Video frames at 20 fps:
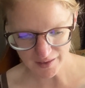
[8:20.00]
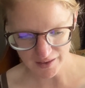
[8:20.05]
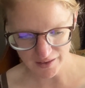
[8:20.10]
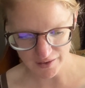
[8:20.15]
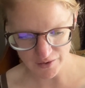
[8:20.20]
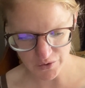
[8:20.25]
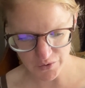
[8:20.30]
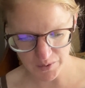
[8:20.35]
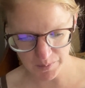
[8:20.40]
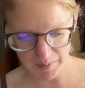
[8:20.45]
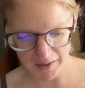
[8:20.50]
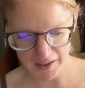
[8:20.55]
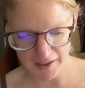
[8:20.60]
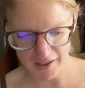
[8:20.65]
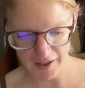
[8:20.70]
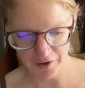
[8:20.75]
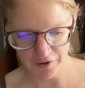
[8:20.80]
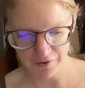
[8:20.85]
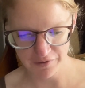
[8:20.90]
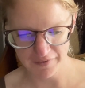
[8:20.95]
This would be
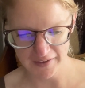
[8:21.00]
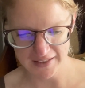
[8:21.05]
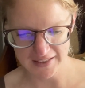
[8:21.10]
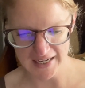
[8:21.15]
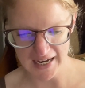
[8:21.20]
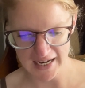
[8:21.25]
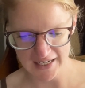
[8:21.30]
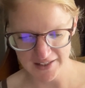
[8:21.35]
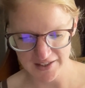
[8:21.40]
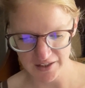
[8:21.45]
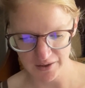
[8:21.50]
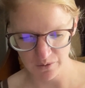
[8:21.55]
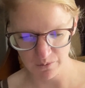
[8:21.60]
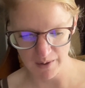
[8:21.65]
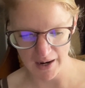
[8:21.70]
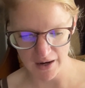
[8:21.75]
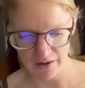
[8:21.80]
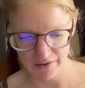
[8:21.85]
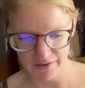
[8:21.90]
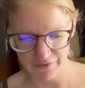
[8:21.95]
another fantastic
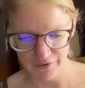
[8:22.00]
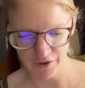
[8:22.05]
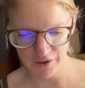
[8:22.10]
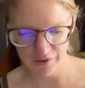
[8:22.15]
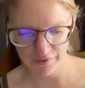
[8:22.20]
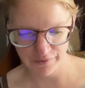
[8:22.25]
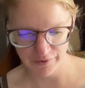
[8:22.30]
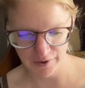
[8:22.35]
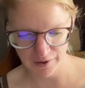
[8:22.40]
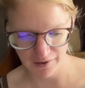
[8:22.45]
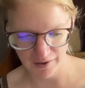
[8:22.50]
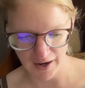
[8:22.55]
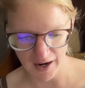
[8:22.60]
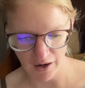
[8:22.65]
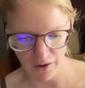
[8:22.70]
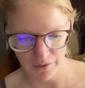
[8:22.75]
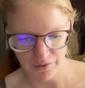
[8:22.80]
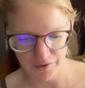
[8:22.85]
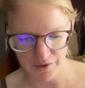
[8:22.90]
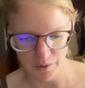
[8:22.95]
round if you could figure
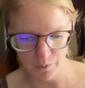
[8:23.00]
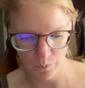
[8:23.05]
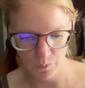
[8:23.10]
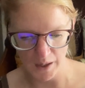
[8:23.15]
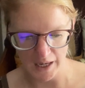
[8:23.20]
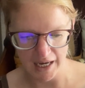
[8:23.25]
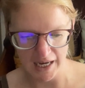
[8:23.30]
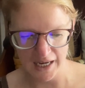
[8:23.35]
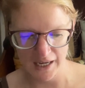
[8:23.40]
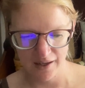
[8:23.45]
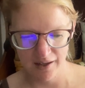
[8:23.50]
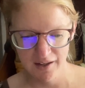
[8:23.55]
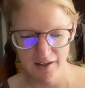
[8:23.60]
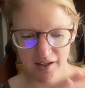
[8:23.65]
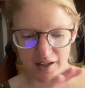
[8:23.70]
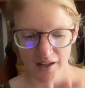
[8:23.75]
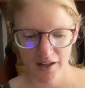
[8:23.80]
out the way,